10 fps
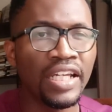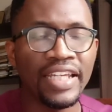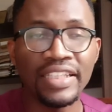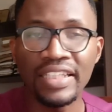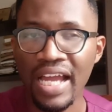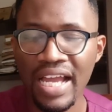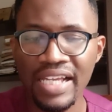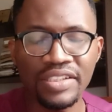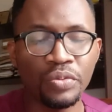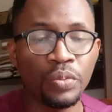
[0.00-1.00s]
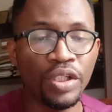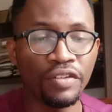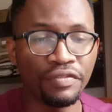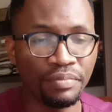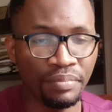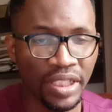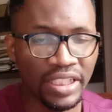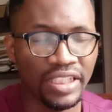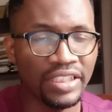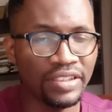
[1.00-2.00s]
It has a way of
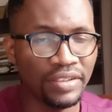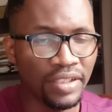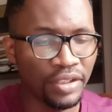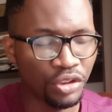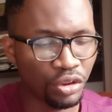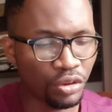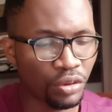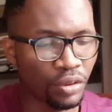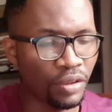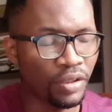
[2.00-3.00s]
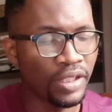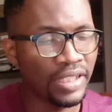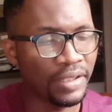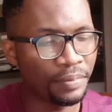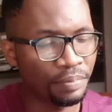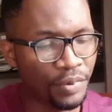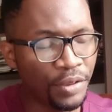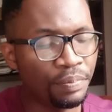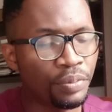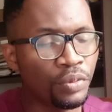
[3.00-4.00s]
making sure that
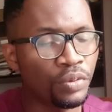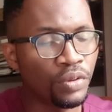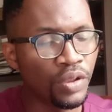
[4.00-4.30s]
people